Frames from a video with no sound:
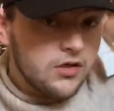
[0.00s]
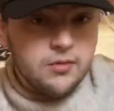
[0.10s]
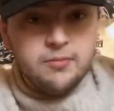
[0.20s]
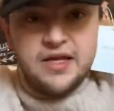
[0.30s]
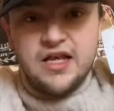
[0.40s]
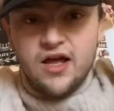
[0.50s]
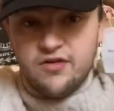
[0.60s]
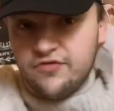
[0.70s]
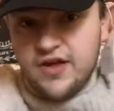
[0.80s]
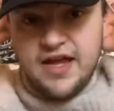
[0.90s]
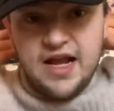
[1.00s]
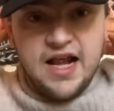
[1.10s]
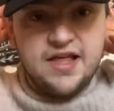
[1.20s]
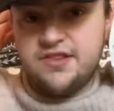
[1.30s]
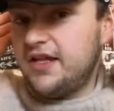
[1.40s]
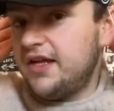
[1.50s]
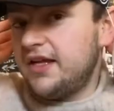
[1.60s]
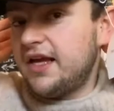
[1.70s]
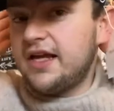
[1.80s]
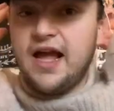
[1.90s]
We love a classic
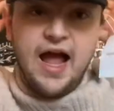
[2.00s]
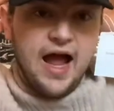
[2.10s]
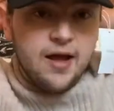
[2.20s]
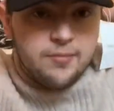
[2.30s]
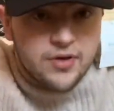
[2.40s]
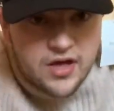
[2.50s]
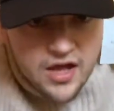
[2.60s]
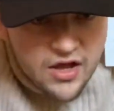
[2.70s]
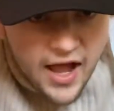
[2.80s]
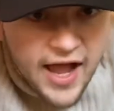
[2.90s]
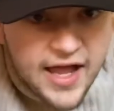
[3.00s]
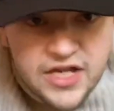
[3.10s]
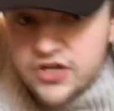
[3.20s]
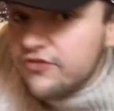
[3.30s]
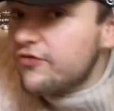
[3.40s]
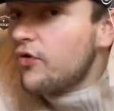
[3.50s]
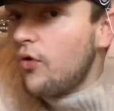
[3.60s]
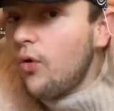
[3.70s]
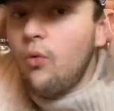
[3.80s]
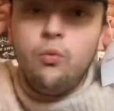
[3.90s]
cap. And
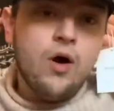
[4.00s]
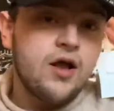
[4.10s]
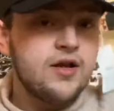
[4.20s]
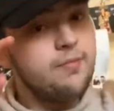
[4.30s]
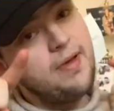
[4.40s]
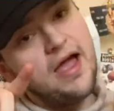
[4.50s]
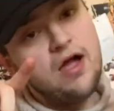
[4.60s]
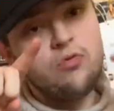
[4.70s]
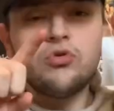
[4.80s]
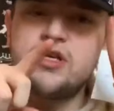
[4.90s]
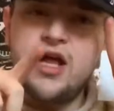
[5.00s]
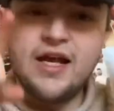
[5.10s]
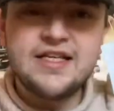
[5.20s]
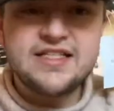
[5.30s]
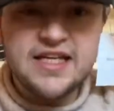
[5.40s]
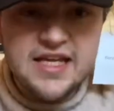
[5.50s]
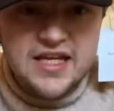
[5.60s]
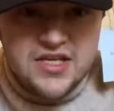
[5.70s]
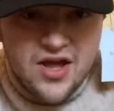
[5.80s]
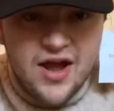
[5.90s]
for
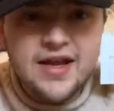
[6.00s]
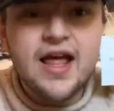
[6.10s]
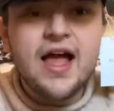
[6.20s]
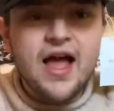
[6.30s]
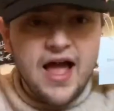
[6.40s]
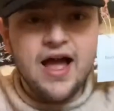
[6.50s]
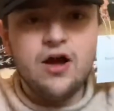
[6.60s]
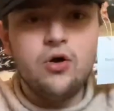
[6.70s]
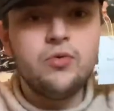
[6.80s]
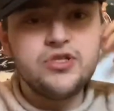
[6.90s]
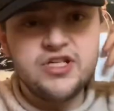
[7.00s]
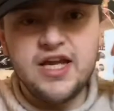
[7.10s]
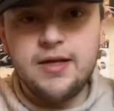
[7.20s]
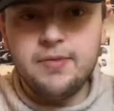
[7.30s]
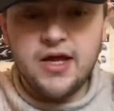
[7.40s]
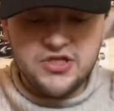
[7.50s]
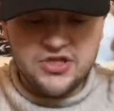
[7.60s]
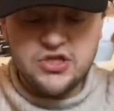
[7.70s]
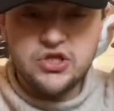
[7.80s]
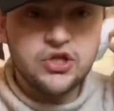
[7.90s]
£1.99, how cheap. I just
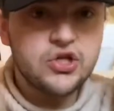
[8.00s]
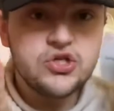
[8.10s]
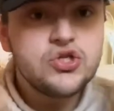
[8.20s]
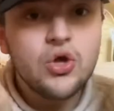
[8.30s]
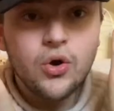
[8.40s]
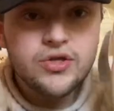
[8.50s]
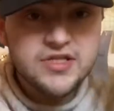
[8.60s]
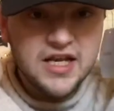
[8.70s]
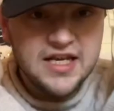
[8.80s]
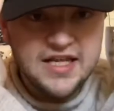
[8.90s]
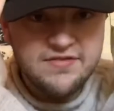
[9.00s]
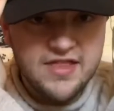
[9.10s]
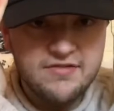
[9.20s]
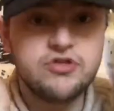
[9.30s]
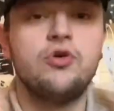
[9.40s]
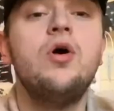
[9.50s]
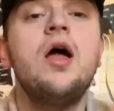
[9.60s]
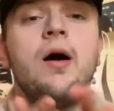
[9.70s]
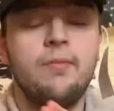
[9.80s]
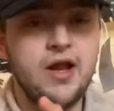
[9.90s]
could not leave it there at all.
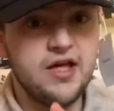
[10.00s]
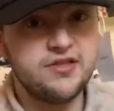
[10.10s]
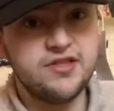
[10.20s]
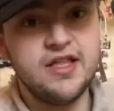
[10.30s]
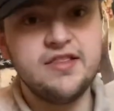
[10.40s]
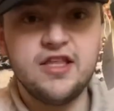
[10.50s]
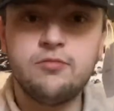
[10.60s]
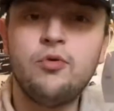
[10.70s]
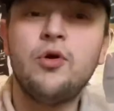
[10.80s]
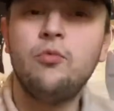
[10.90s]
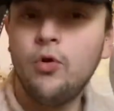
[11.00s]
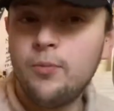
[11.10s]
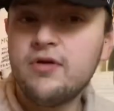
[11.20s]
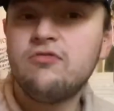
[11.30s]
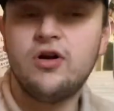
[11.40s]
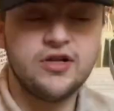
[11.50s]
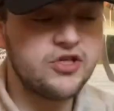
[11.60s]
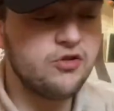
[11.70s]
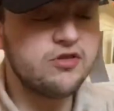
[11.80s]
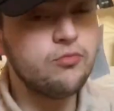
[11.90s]
Plus, this boy will be
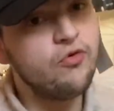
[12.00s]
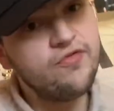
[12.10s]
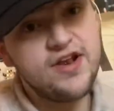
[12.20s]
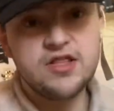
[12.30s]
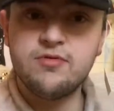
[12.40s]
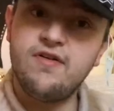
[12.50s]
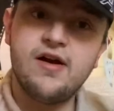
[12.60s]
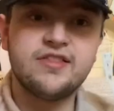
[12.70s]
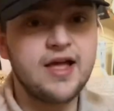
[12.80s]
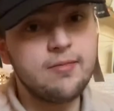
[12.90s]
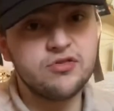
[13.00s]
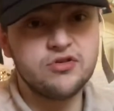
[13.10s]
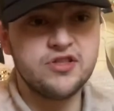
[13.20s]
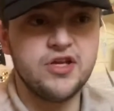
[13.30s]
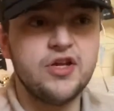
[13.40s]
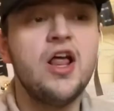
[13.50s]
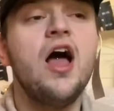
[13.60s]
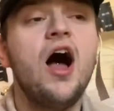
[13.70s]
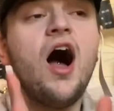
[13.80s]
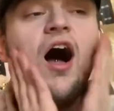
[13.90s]
doing some more vids without his caps on soon.
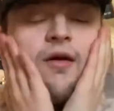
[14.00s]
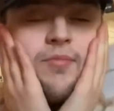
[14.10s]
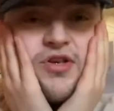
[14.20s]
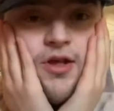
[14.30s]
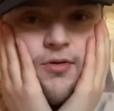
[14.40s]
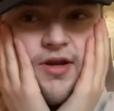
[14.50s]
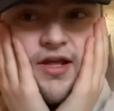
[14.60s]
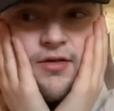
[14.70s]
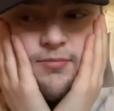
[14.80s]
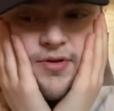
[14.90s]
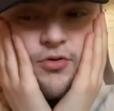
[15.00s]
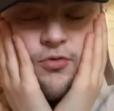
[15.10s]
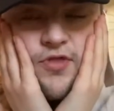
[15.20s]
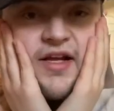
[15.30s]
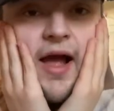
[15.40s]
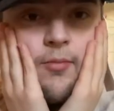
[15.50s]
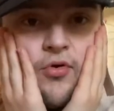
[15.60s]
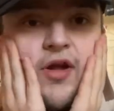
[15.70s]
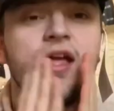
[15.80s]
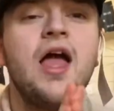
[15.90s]
I've been known, been called the cat
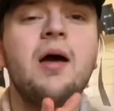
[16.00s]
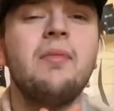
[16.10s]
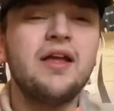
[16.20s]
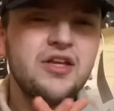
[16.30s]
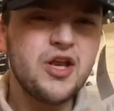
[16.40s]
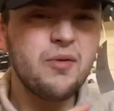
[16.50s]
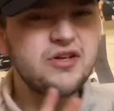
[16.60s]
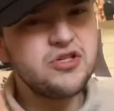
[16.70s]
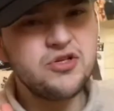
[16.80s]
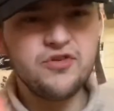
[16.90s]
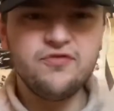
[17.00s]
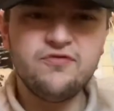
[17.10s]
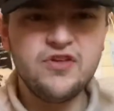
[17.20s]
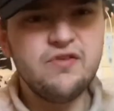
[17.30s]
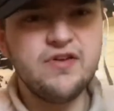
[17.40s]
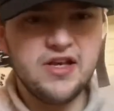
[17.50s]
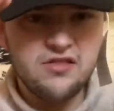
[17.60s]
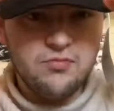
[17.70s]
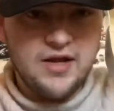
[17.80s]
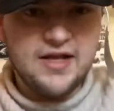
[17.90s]
boy. Like, you know, I do a few videos
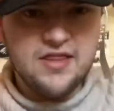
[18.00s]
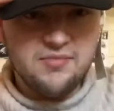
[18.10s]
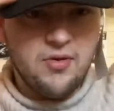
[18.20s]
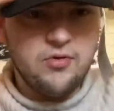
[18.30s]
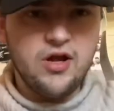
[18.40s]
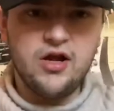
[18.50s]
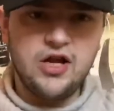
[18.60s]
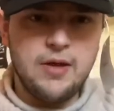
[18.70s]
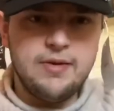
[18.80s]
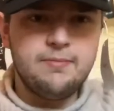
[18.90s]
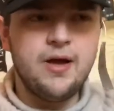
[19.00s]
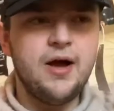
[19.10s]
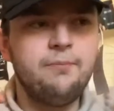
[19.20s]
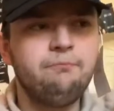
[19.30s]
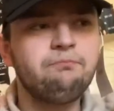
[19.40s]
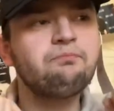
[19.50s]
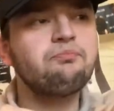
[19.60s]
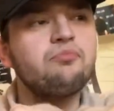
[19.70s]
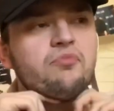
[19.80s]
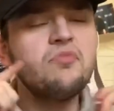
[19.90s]
when I get the bowl cut going, but
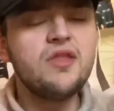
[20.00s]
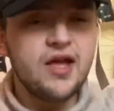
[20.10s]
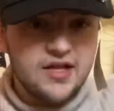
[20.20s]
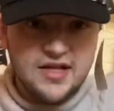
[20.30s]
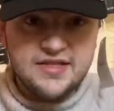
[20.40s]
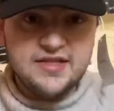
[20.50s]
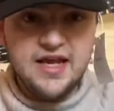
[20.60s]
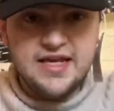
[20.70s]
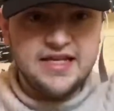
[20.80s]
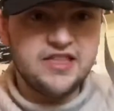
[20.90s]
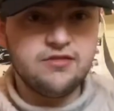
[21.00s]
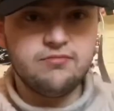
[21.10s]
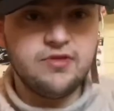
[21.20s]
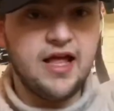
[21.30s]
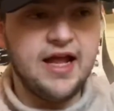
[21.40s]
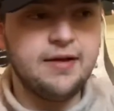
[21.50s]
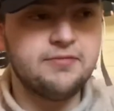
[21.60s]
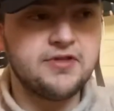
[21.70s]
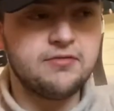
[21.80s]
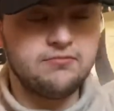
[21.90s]
it needs, like, and
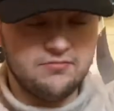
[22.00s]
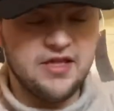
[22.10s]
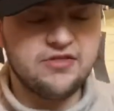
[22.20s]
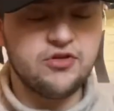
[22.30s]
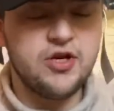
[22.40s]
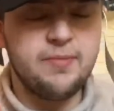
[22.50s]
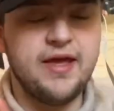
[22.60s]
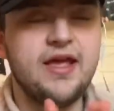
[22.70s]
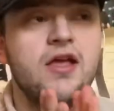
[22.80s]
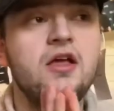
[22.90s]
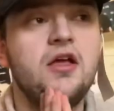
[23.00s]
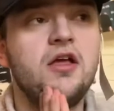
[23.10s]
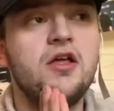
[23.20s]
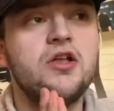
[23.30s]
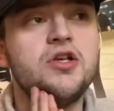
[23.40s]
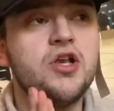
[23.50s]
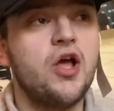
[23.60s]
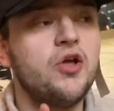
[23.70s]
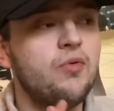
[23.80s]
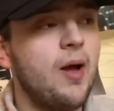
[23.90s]
it's going to be
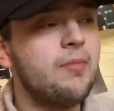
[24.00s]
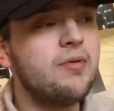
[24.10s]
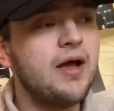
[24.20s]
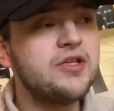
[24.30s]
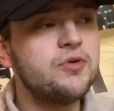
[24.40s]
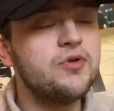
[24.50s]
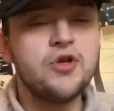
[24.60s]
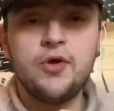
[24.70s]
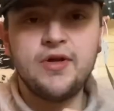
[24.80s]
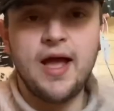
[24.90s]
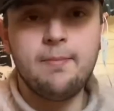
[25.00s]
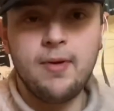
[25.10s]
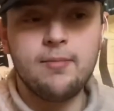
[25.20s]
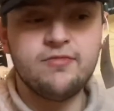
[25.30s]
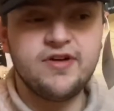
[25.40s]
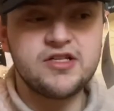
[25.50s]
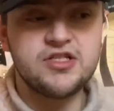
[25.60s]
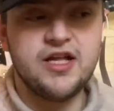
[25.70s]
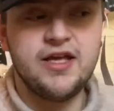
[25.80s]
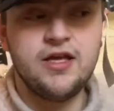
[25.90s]
no, I might do a no cap month,
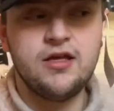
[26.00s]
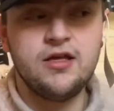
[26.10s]
actually.